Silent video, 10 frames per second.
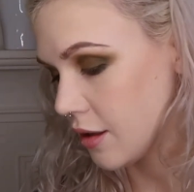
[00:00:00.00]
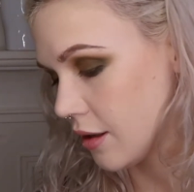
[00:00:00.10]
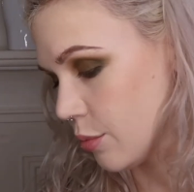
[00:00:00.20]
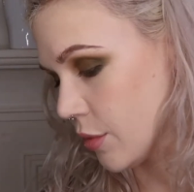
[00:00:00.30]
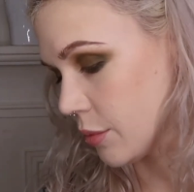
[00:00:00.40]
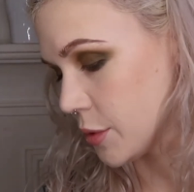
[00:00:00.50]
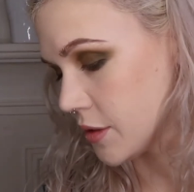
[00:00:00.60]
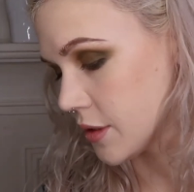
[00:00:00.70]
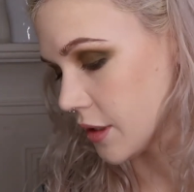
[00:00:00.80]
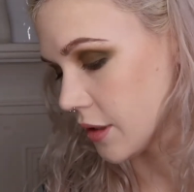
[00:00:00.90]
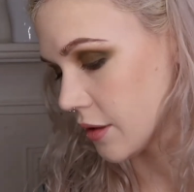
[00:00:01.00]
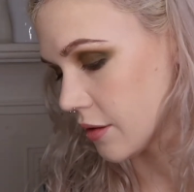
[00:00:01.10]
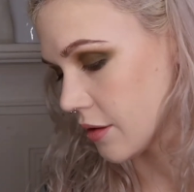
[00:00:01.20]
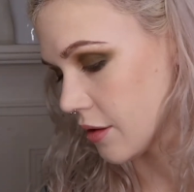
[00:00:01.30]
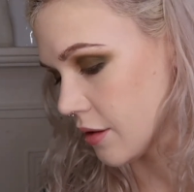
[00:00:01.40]
I'm
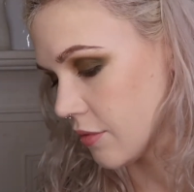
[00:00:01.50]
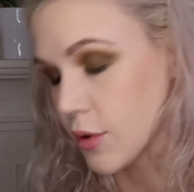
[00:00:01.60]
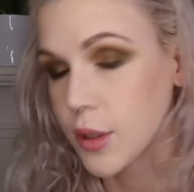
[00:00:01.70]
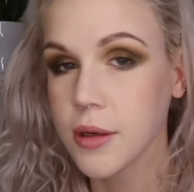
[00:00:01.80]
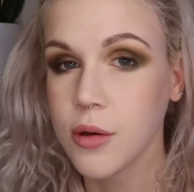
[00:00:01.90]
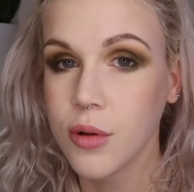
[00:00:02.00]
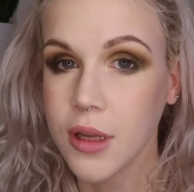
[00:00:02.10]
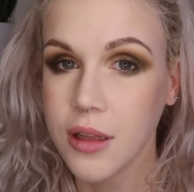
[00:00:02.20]
using the Rock and Coal